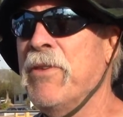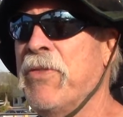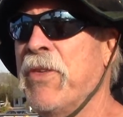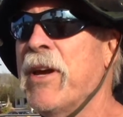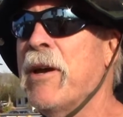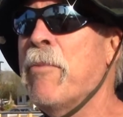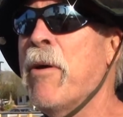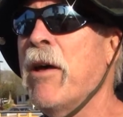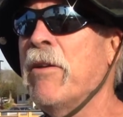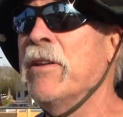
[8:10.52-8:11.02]

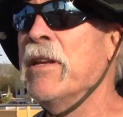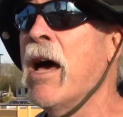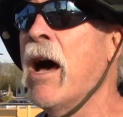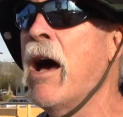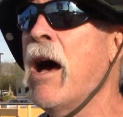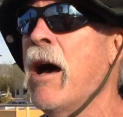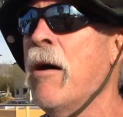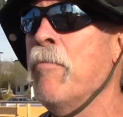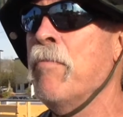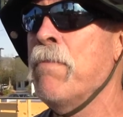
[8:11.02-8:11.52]
thing about
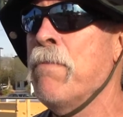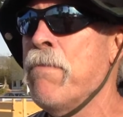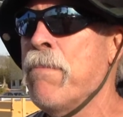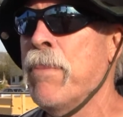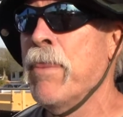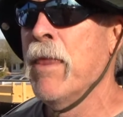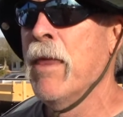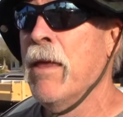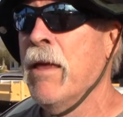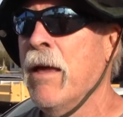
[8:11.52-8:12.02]
Nam.
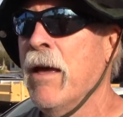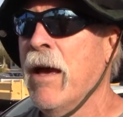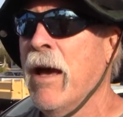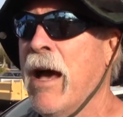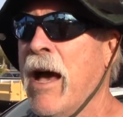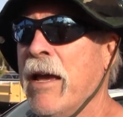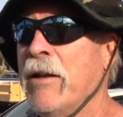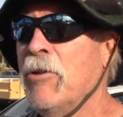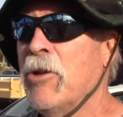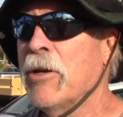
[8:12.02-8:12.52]

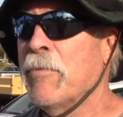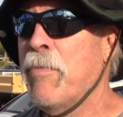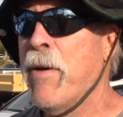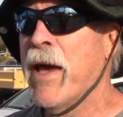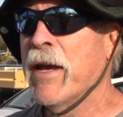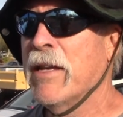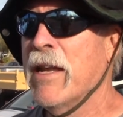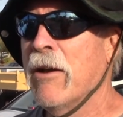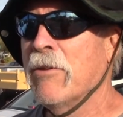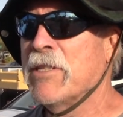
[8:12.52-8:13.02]
I look
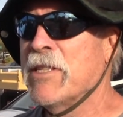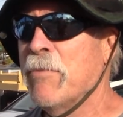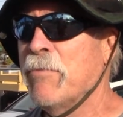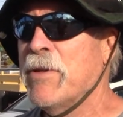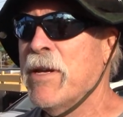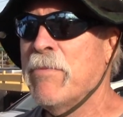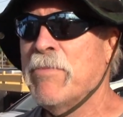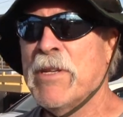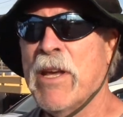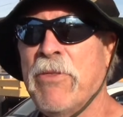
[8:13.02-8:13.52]
back now, and
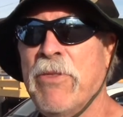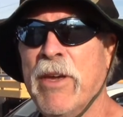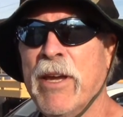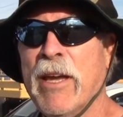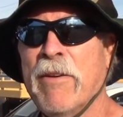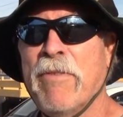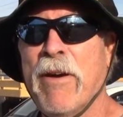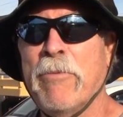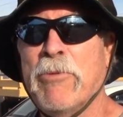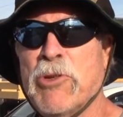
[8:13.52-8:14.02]
sometimes I
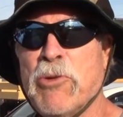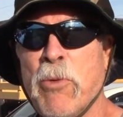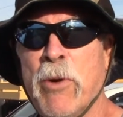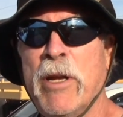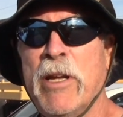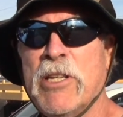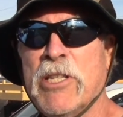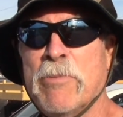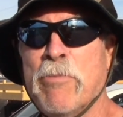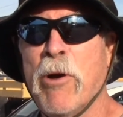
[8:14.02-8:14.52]
think if I was
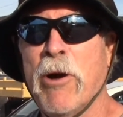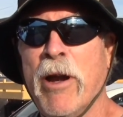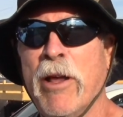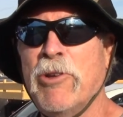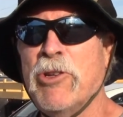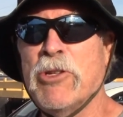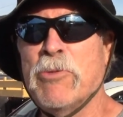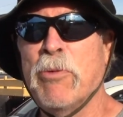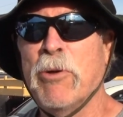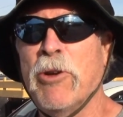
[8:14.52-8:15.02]
really smart,
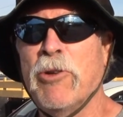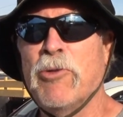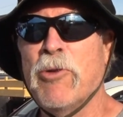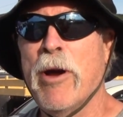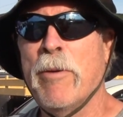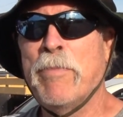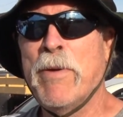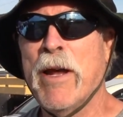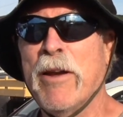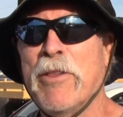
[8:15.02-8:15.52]
I just would have
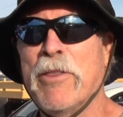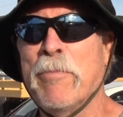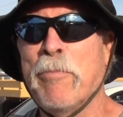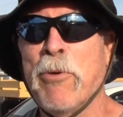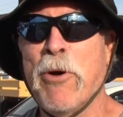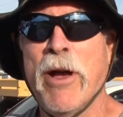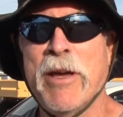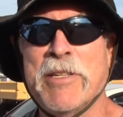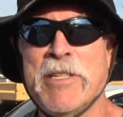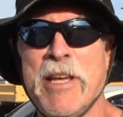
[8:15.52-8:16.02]
dropped out of the
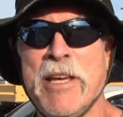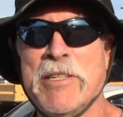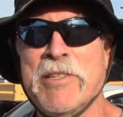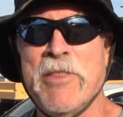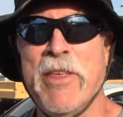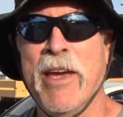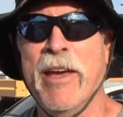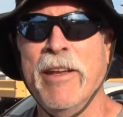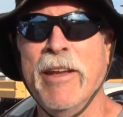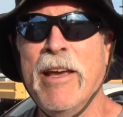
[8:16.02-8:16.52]
process
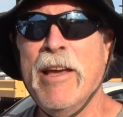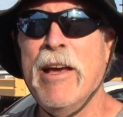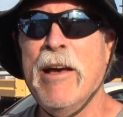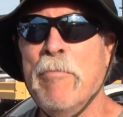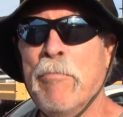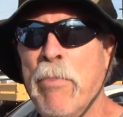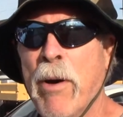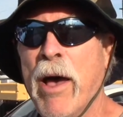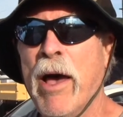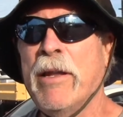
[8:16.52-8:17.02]
then.
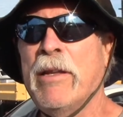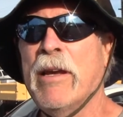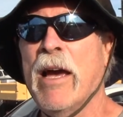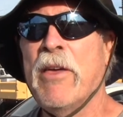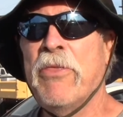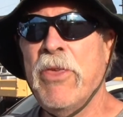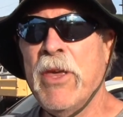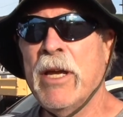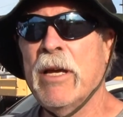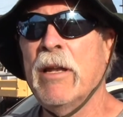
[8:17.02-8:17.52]
But
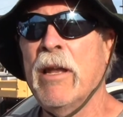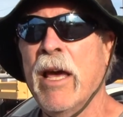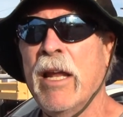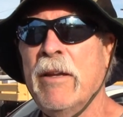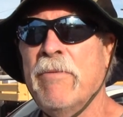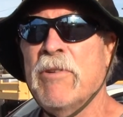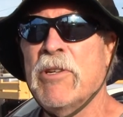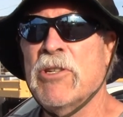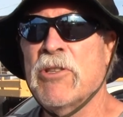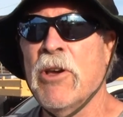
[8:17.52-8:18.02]
I think a
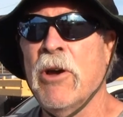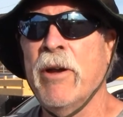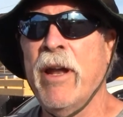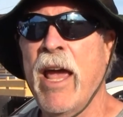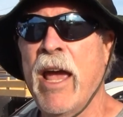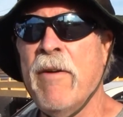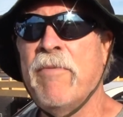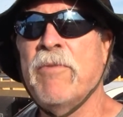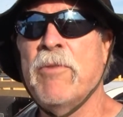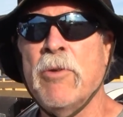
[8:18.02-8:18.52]
lot of us thought
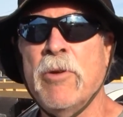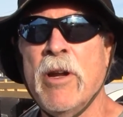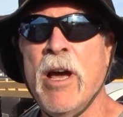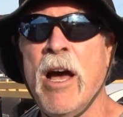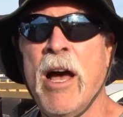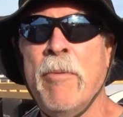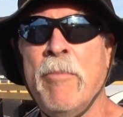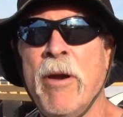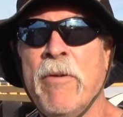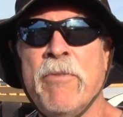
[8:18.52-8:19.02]
after
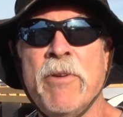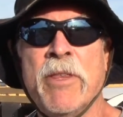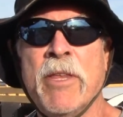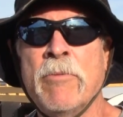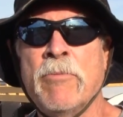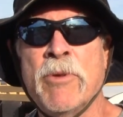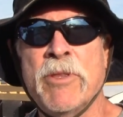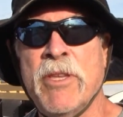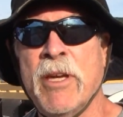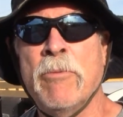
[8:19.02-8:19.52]
Nam,
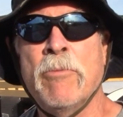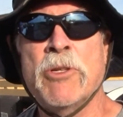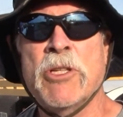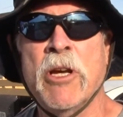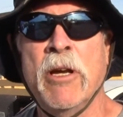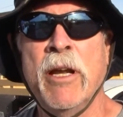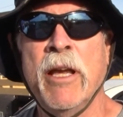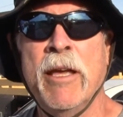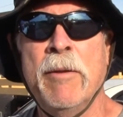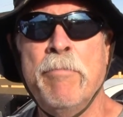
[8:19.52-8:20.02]
everything
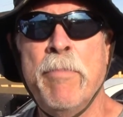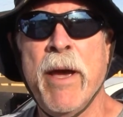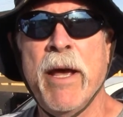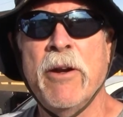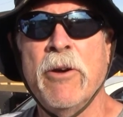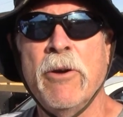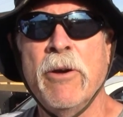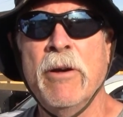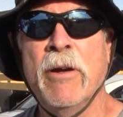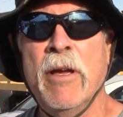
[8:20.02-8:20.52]
was going to get
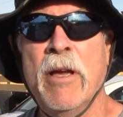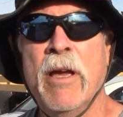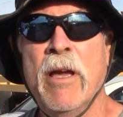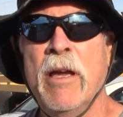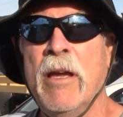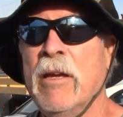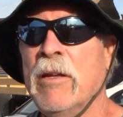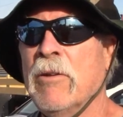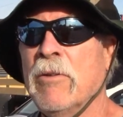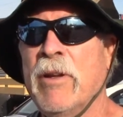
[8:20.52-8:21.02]
better.
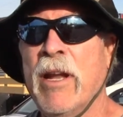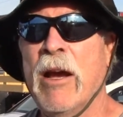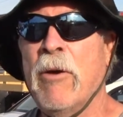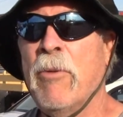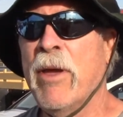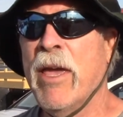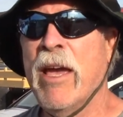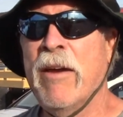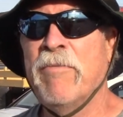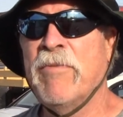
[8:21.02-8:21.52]

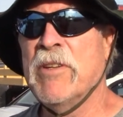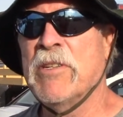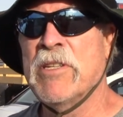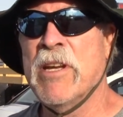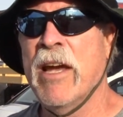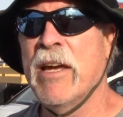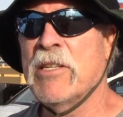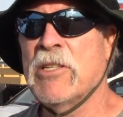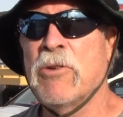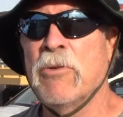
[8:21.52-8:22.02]
Now we have
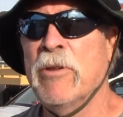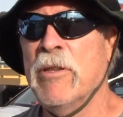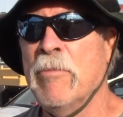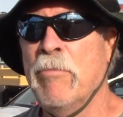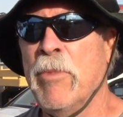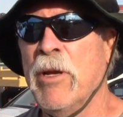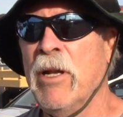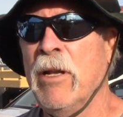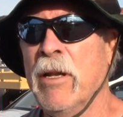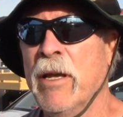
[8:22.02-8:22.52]
disaster in the
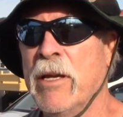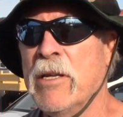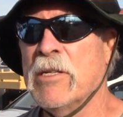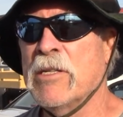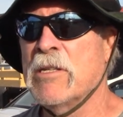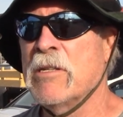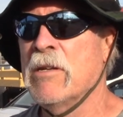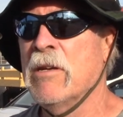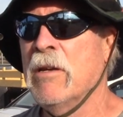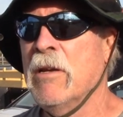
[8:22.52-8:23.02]
Middle
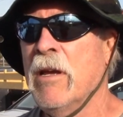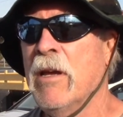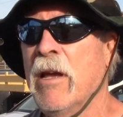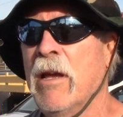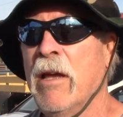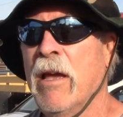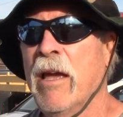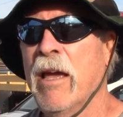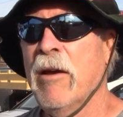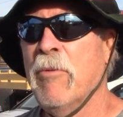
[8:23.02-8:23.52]
East,
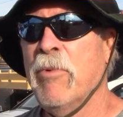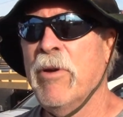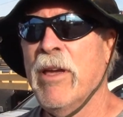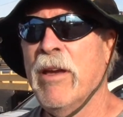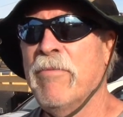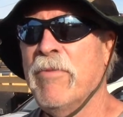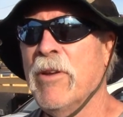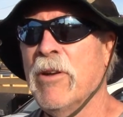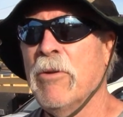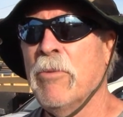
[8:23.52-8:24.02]
and we
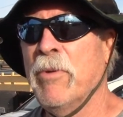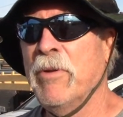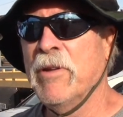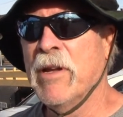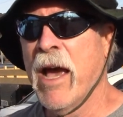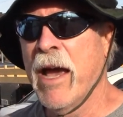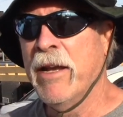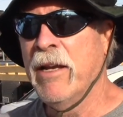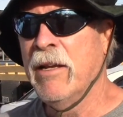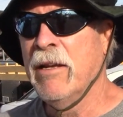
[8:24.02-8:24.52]
have
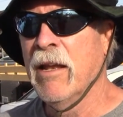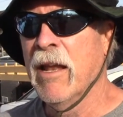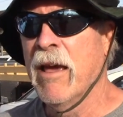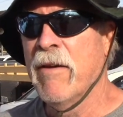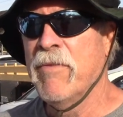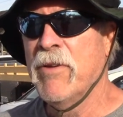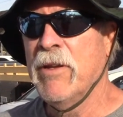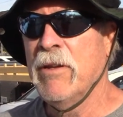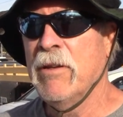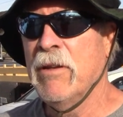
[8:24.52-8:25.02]

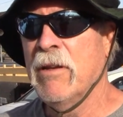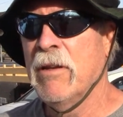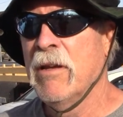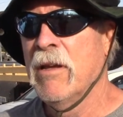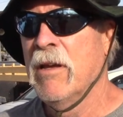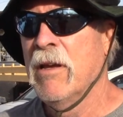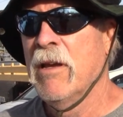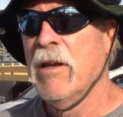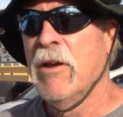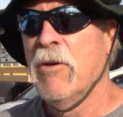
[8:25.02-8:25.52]
9/11.
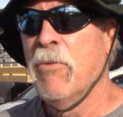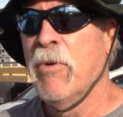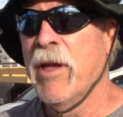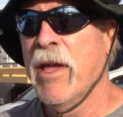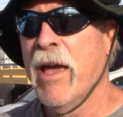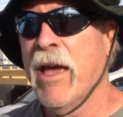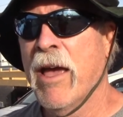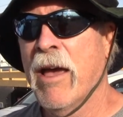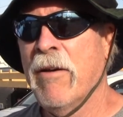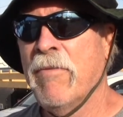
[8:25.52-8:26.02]

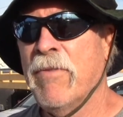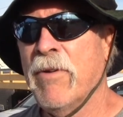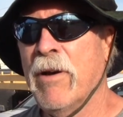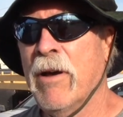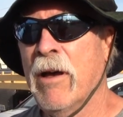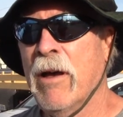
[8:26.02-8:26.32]
We have